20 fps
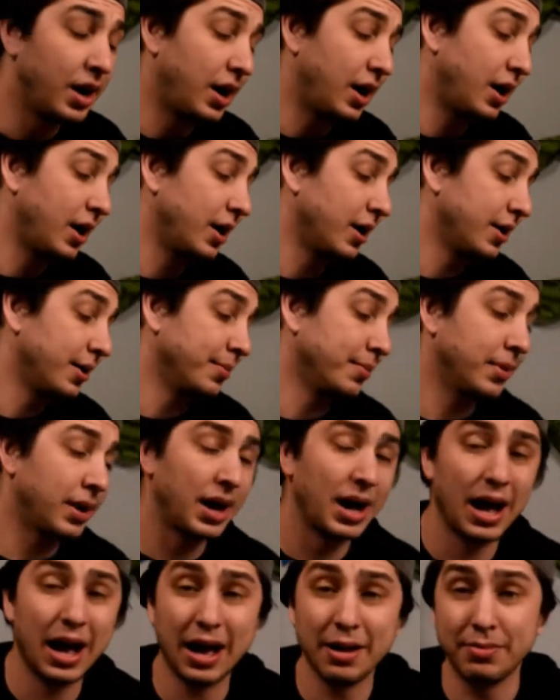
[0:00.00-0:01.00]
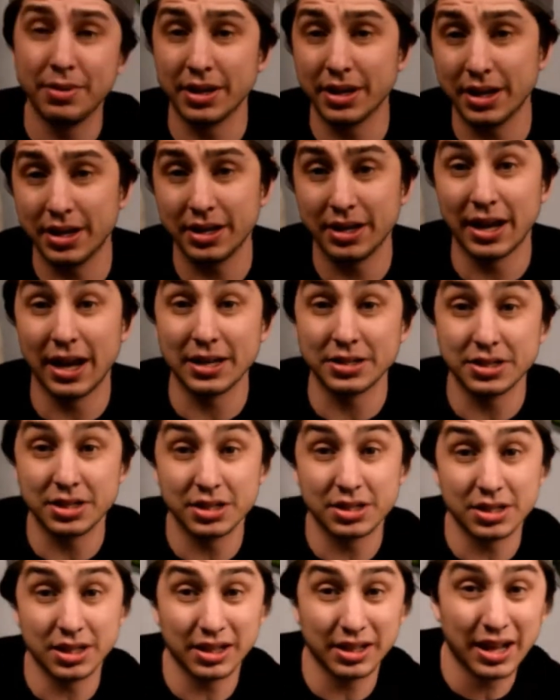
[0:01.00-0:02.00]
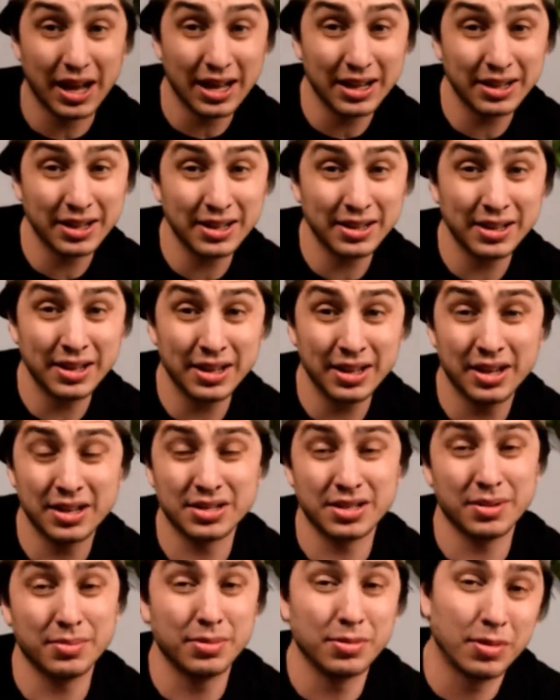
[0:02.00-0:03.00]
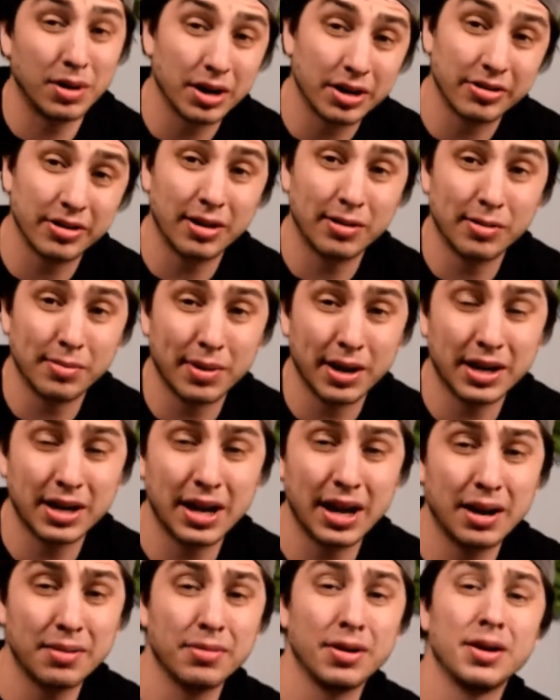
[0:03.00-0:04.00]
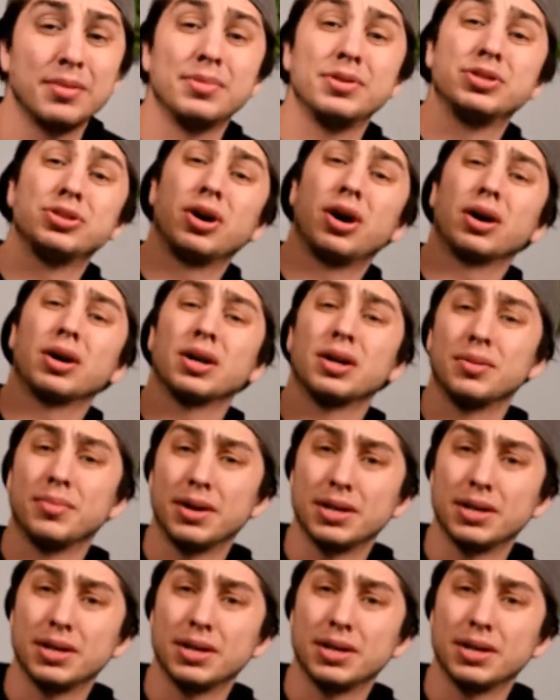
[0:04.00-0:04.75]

I've been getting asked this a lot lately because I've been walking around with my camera, I've been talking to